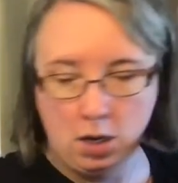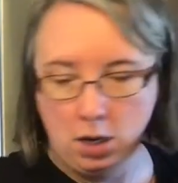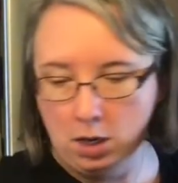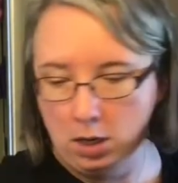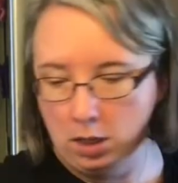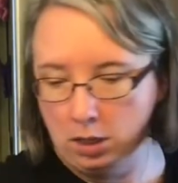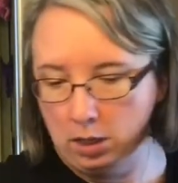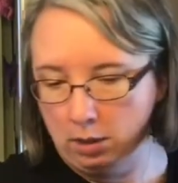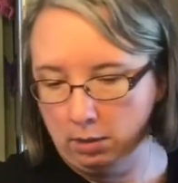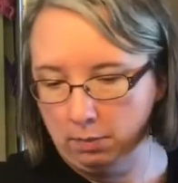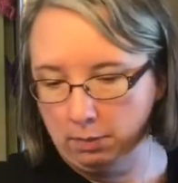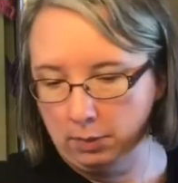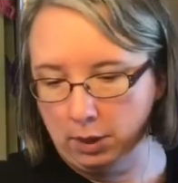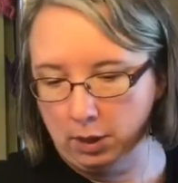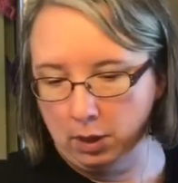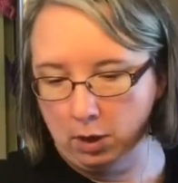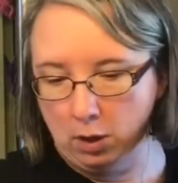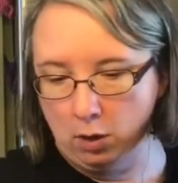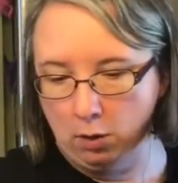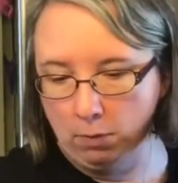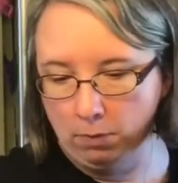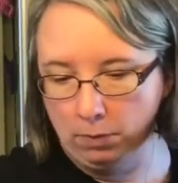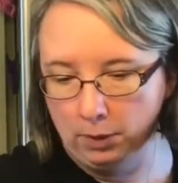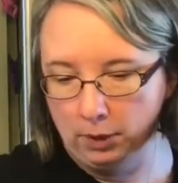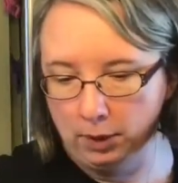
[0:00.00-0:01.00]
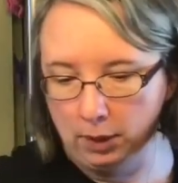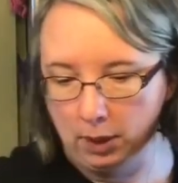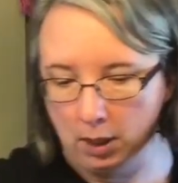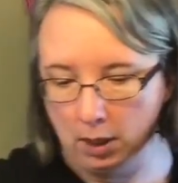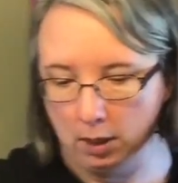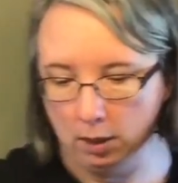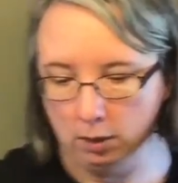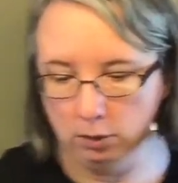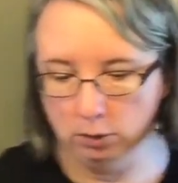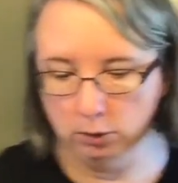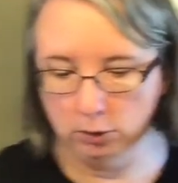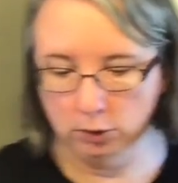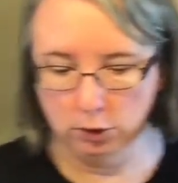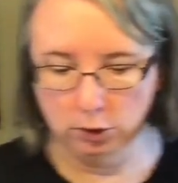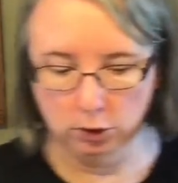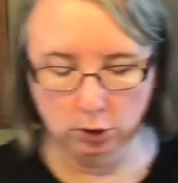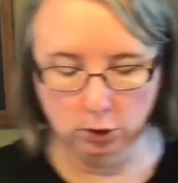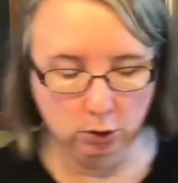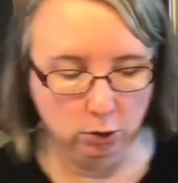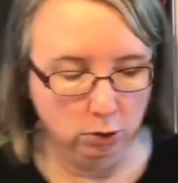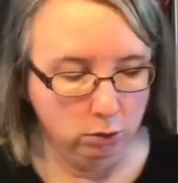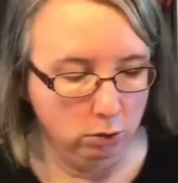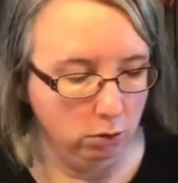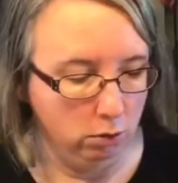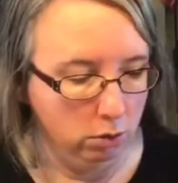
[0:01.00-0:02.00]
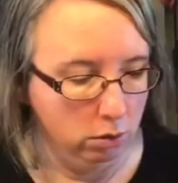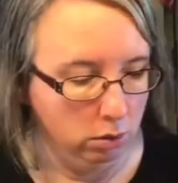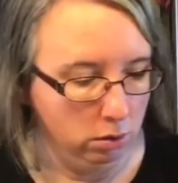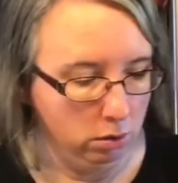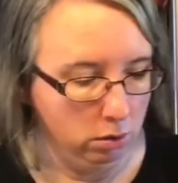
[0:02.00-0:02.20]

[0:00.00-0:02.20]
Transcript: And then I'm going to open the other 2